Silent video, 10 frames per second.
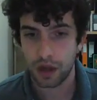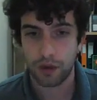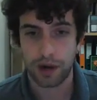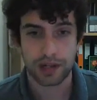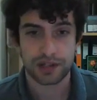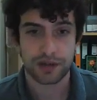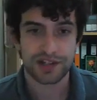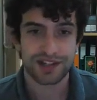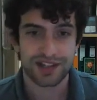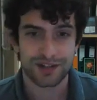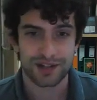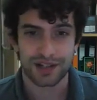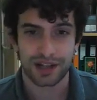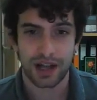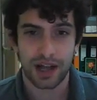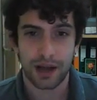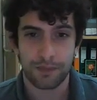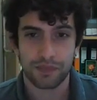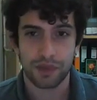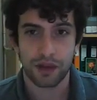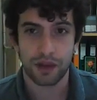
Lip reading: Alright, so this is interesting. On